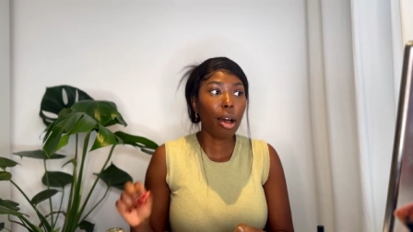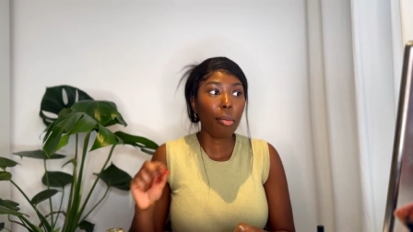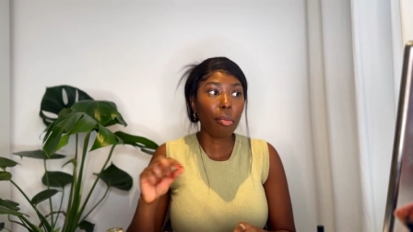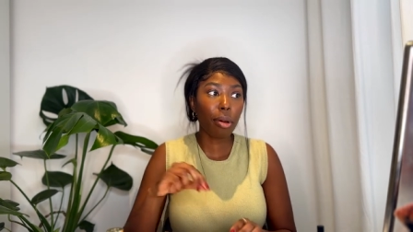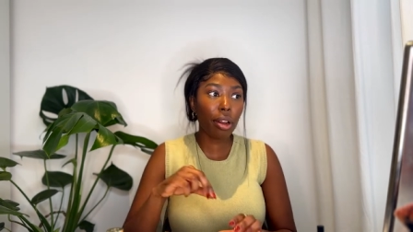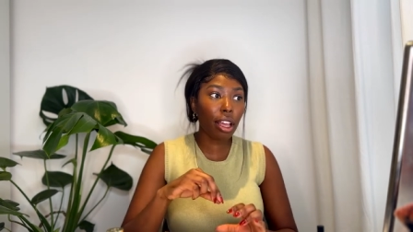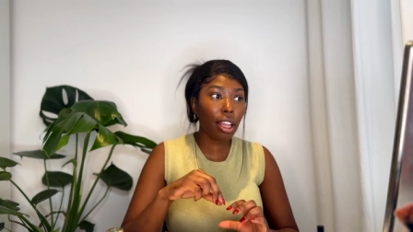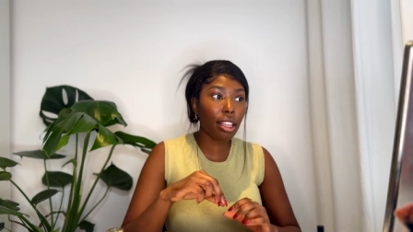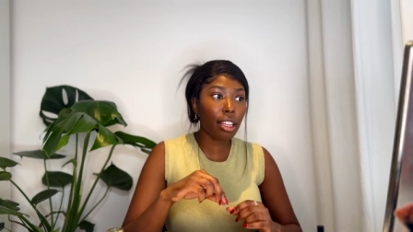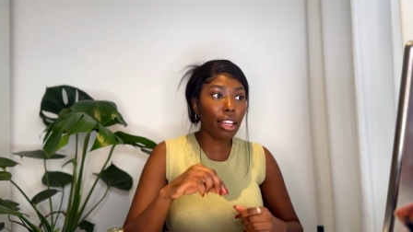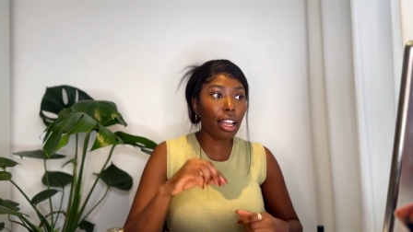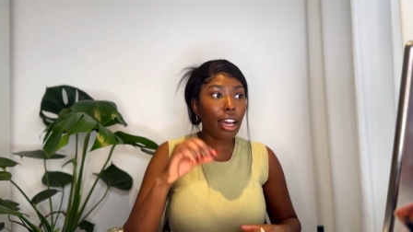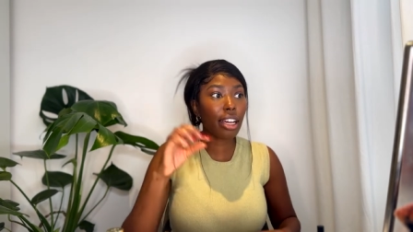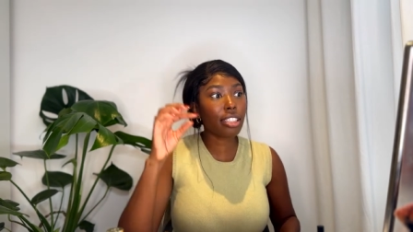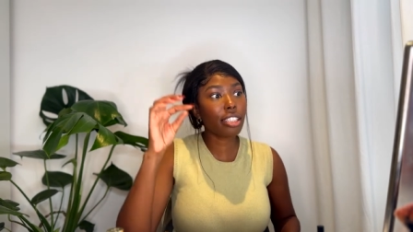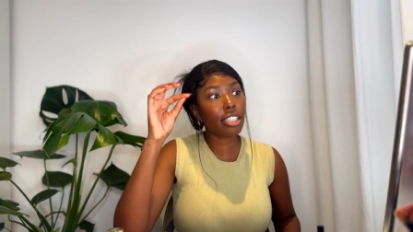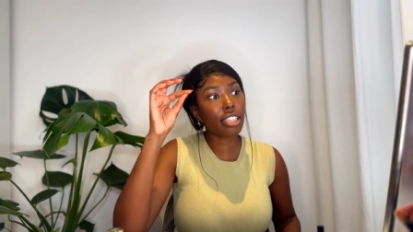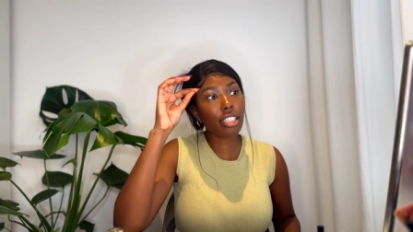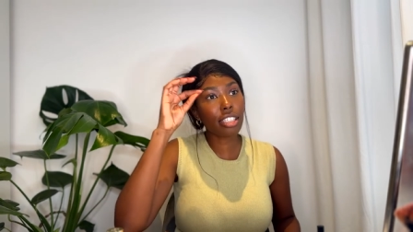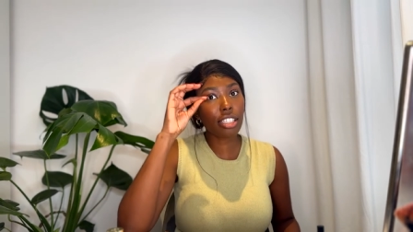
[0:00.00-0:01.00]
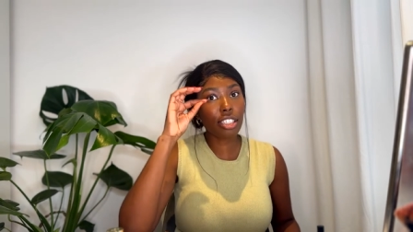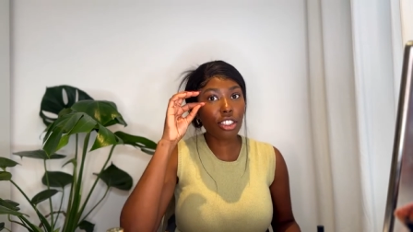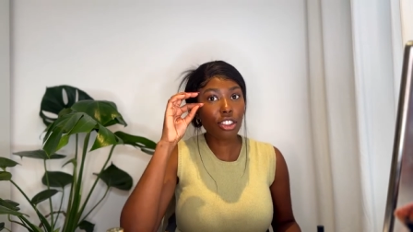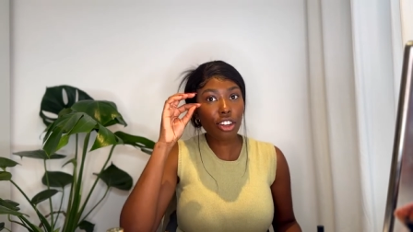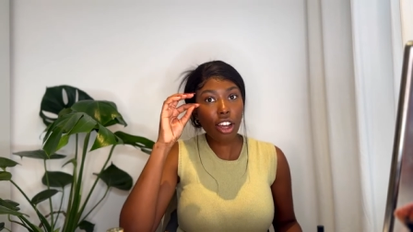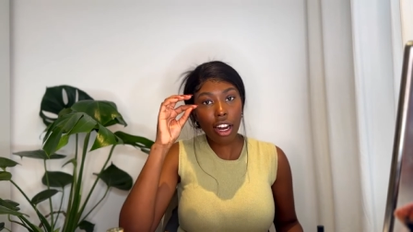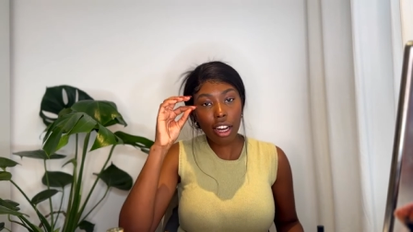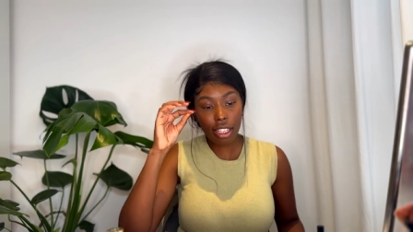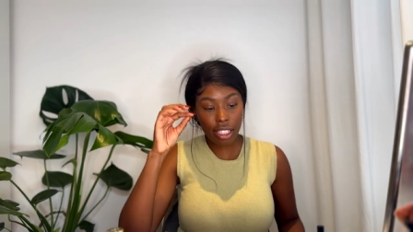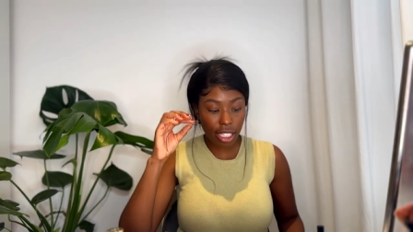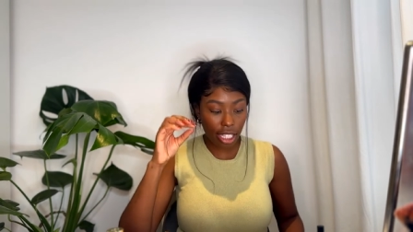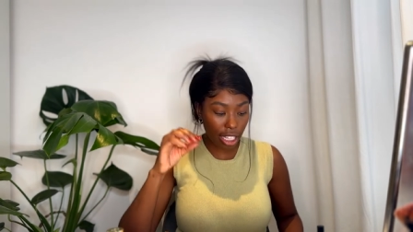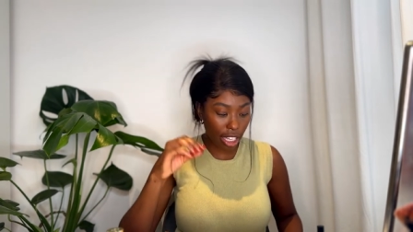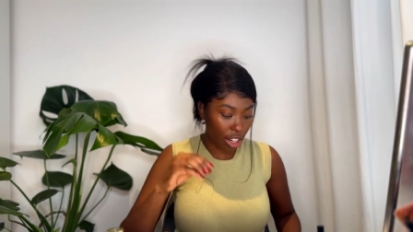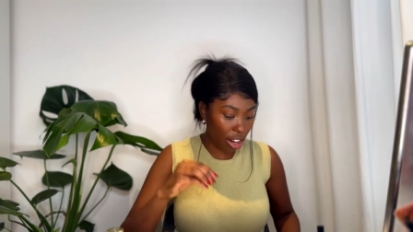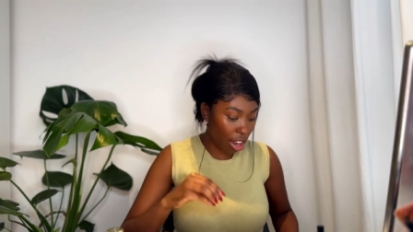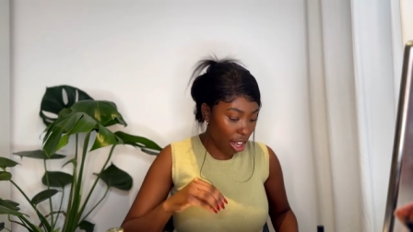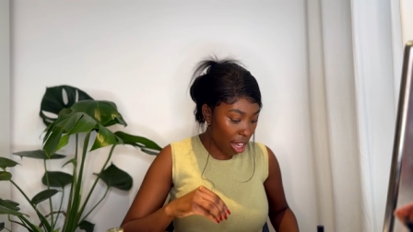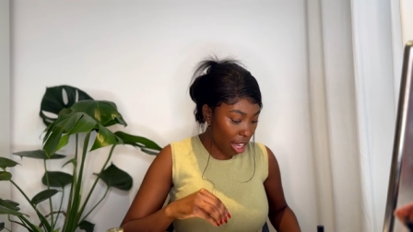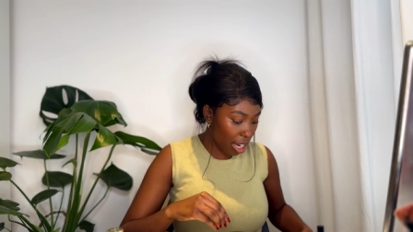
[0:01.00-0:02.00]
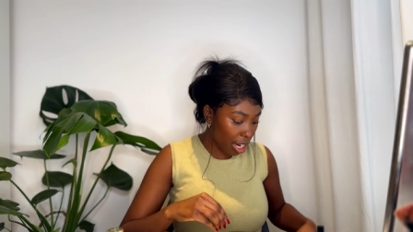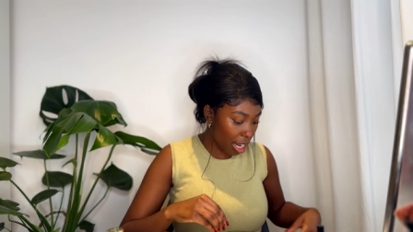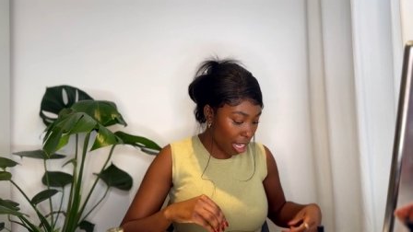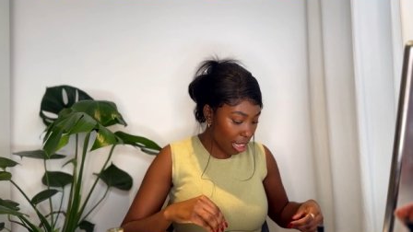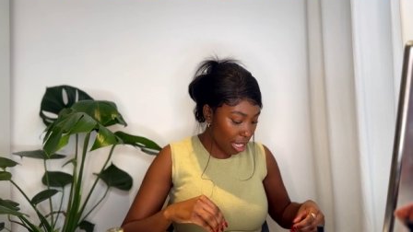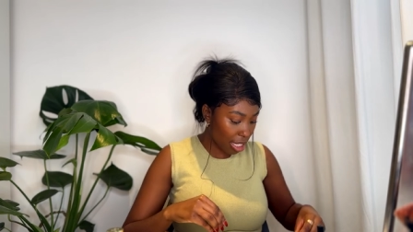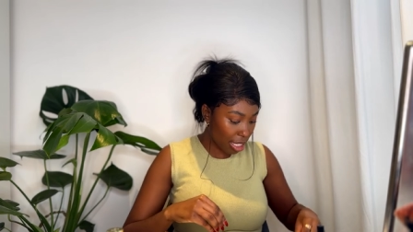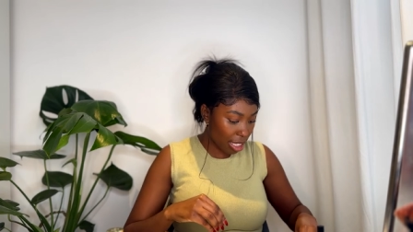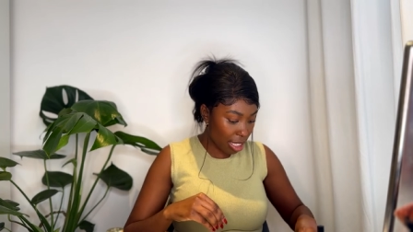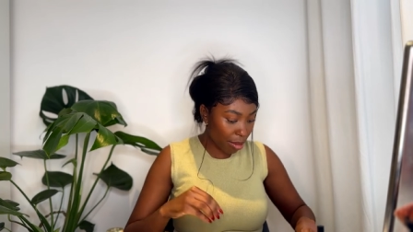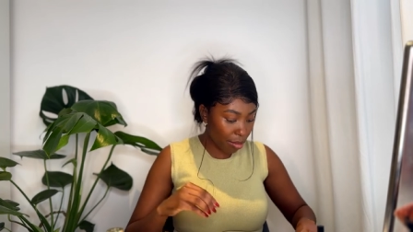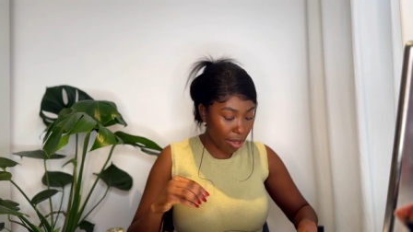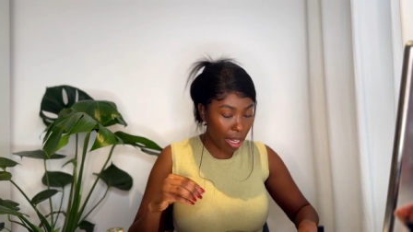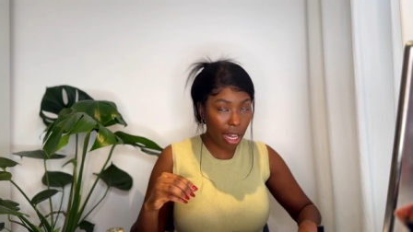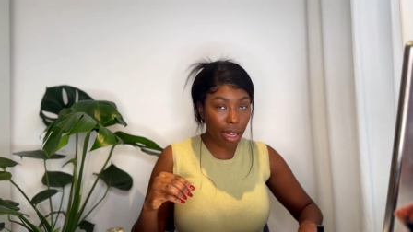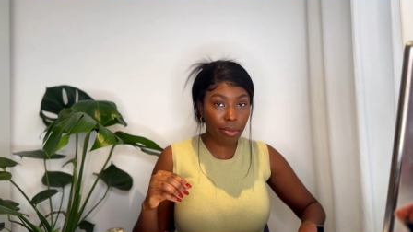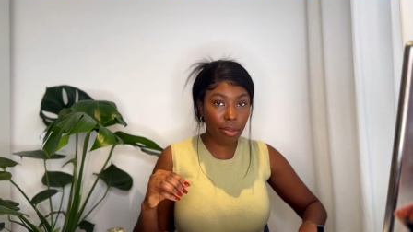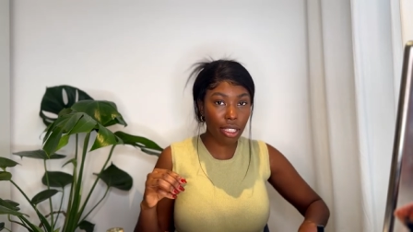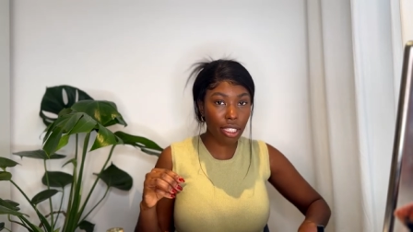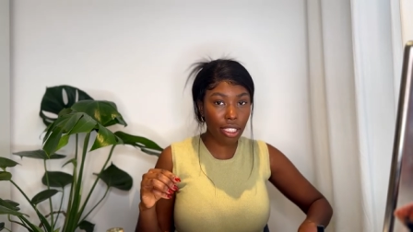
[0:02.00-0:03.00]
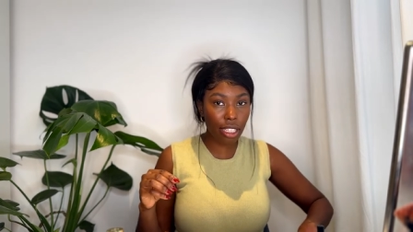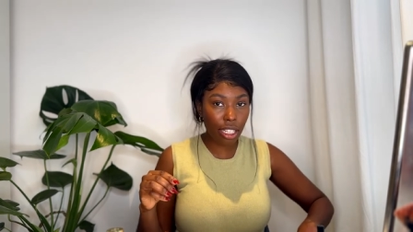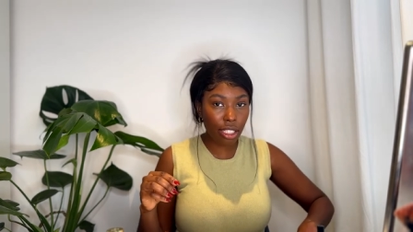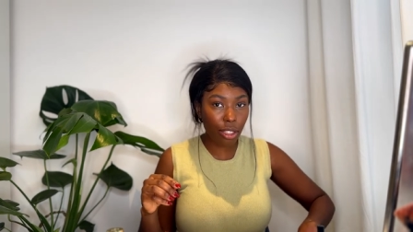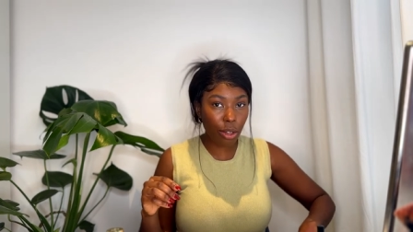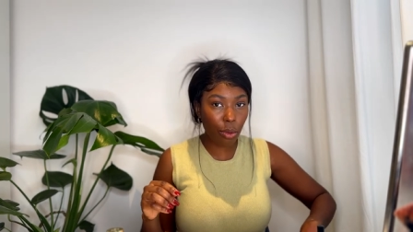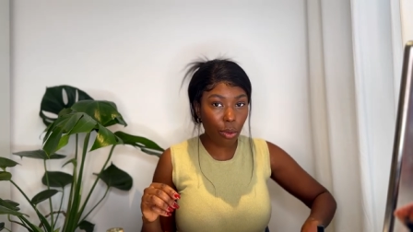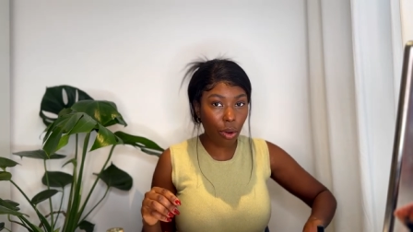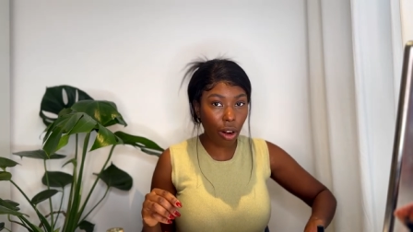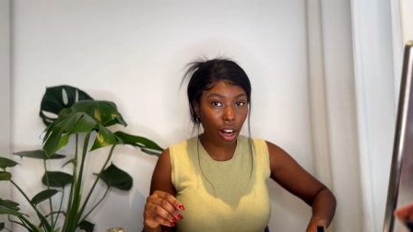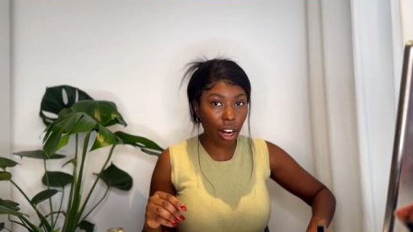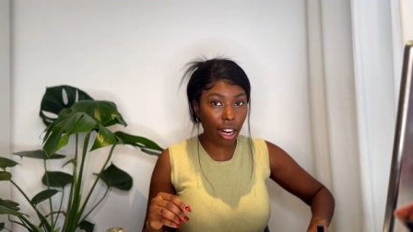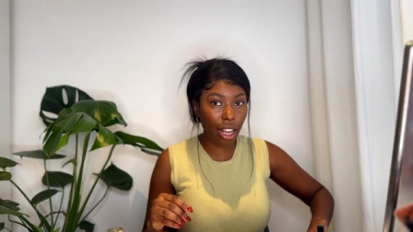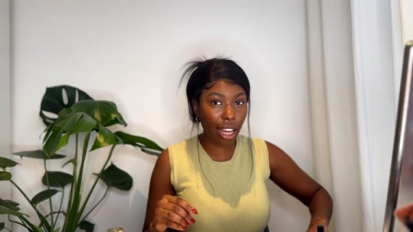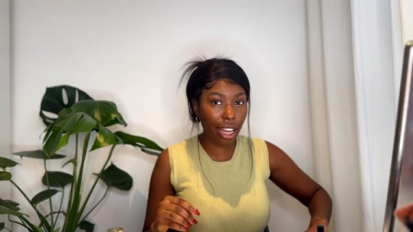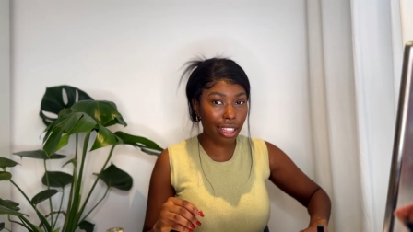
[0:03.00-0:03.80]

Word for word: putting on the lashes and trying to stick it on and then sometimes it doesn't work.